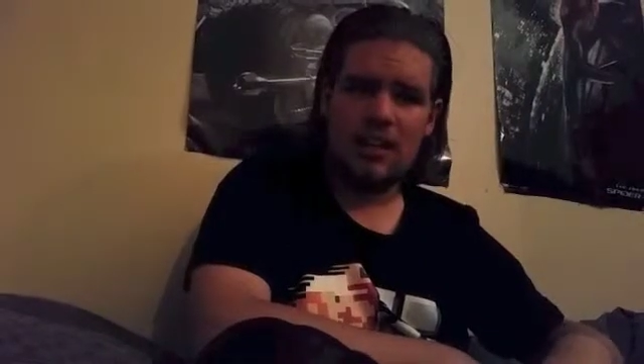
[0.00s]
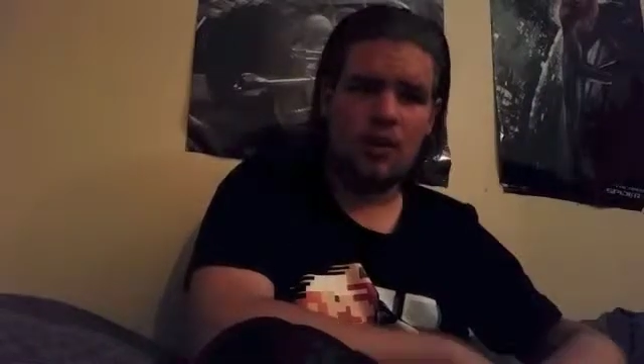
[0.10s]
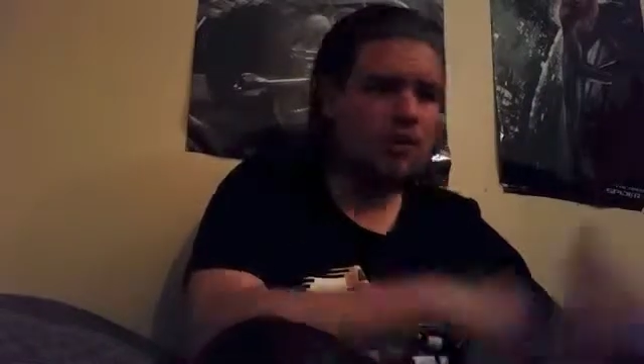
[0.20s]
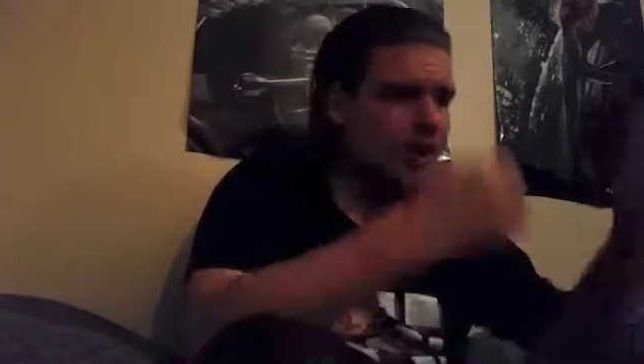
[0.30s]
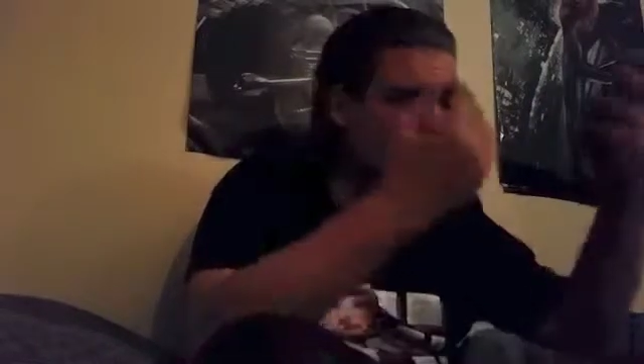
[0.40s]

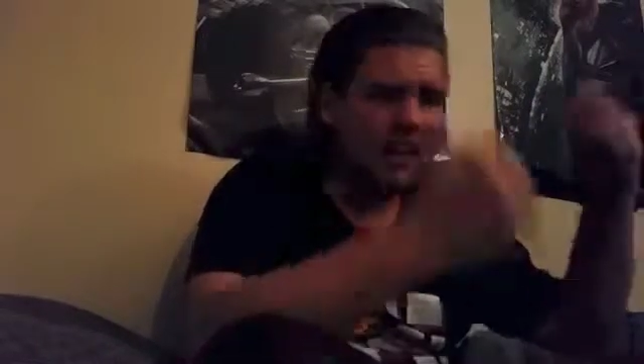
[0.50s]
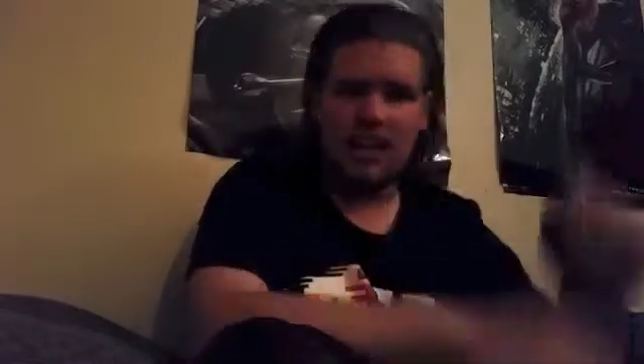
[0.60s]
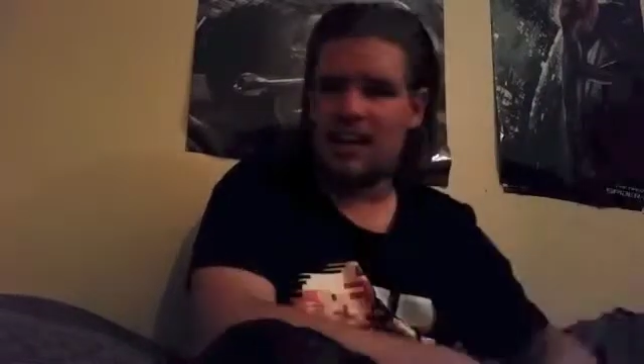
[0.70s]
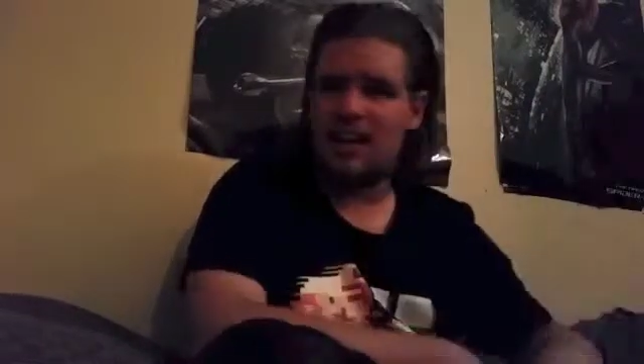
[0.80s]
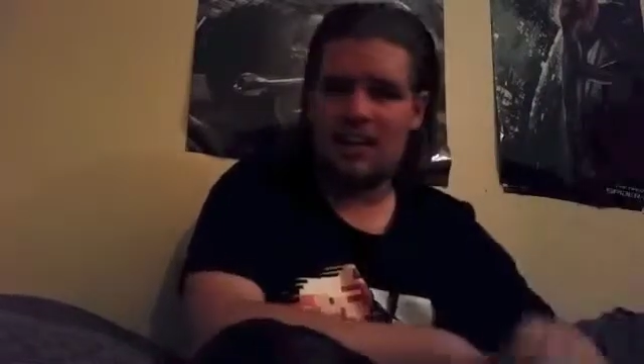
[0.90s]

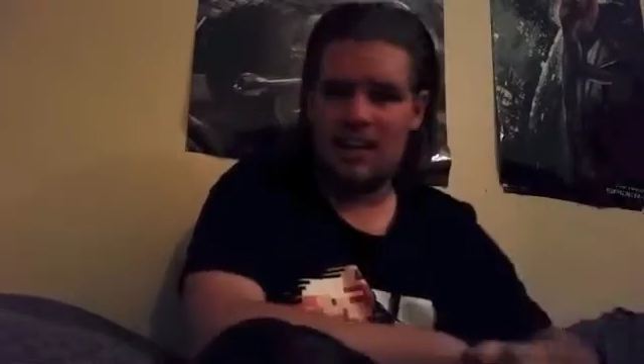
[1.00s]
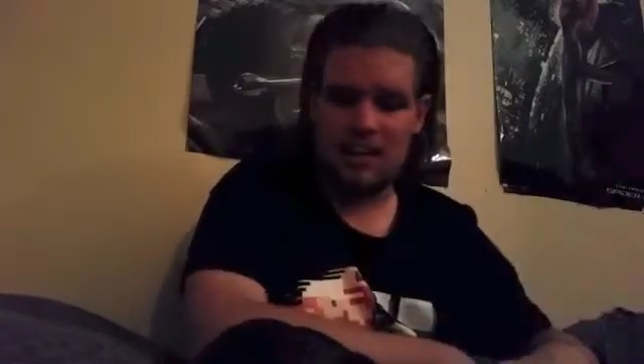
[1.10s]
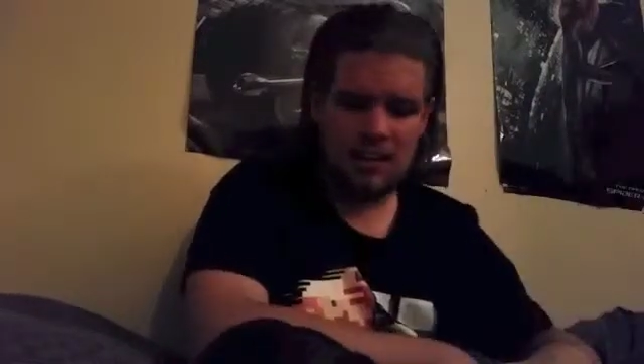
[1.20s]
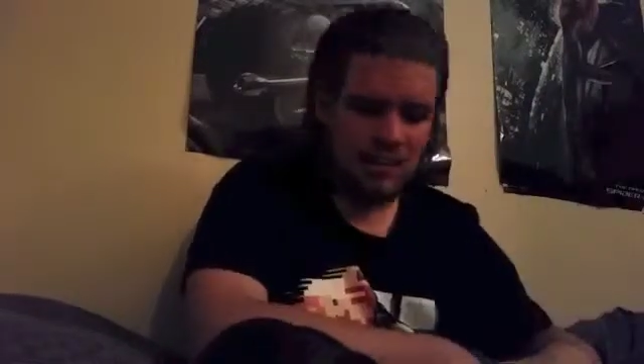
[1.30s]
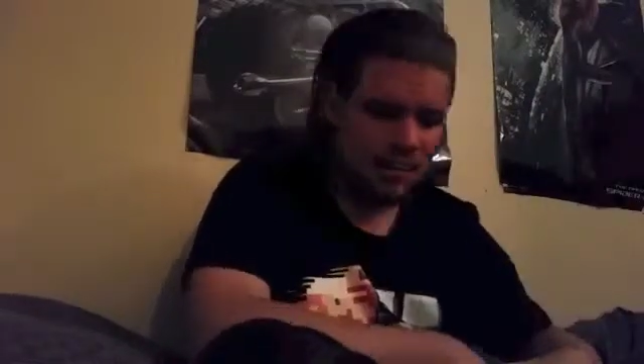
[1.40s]
Already.
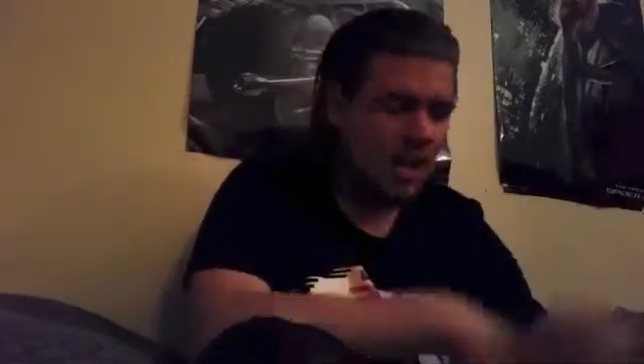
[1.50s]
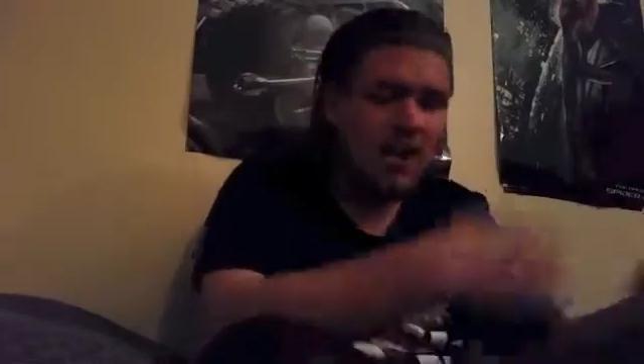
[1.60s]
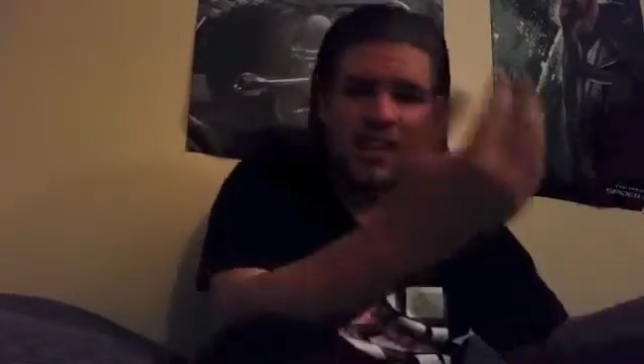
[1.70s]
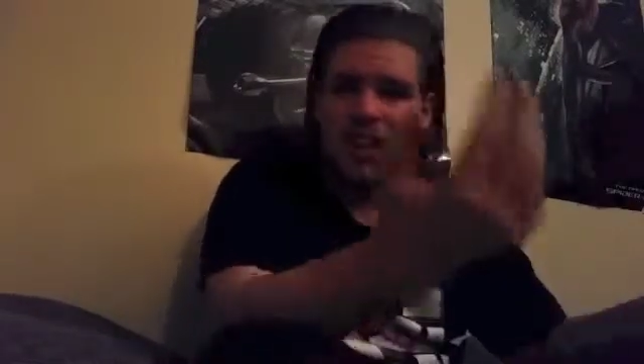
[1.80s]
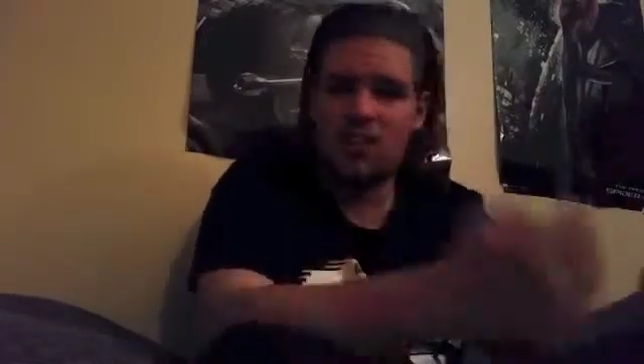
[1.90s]
I
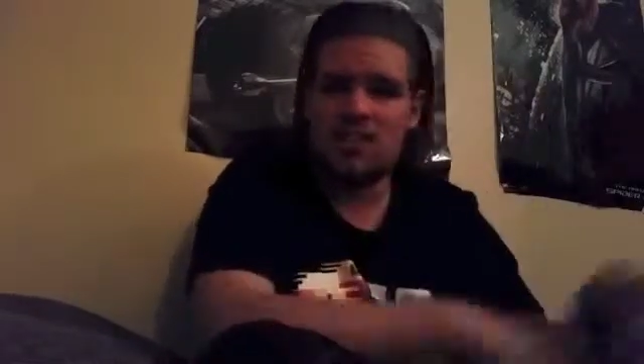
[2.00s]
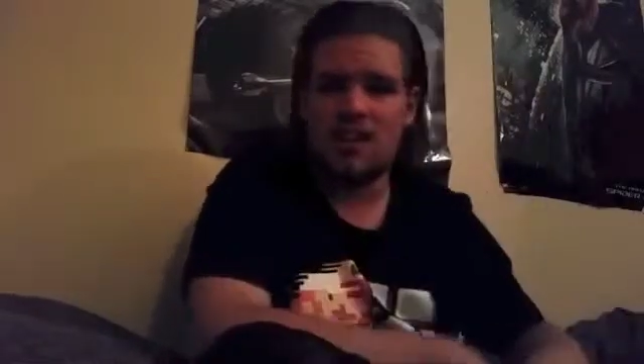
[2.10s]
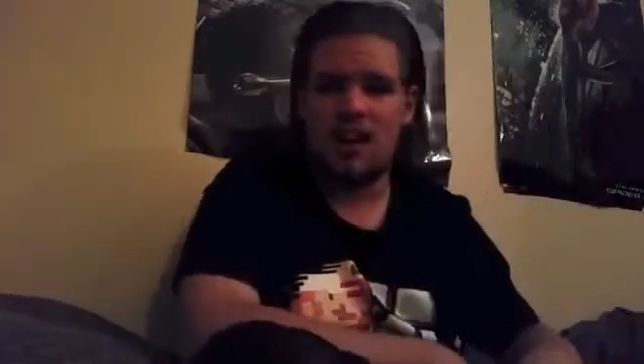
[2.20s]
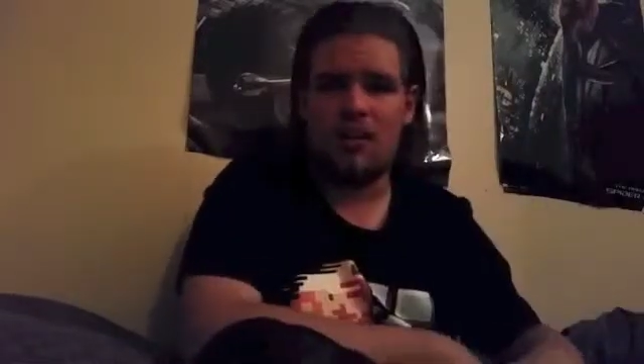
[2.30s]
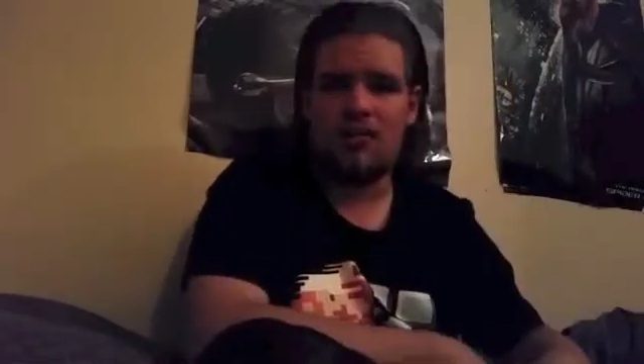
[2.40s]
like the old
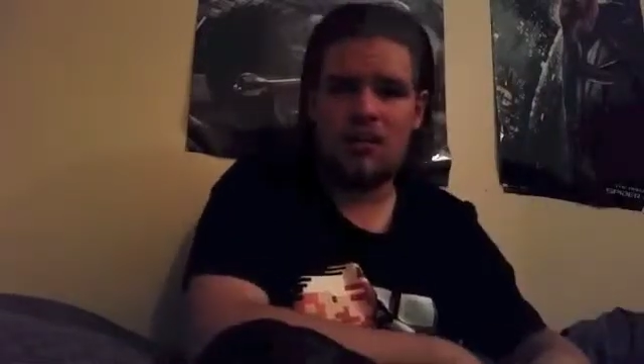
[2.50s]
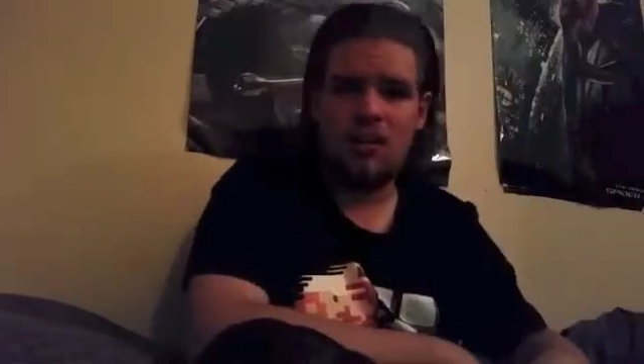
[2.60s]
stuff.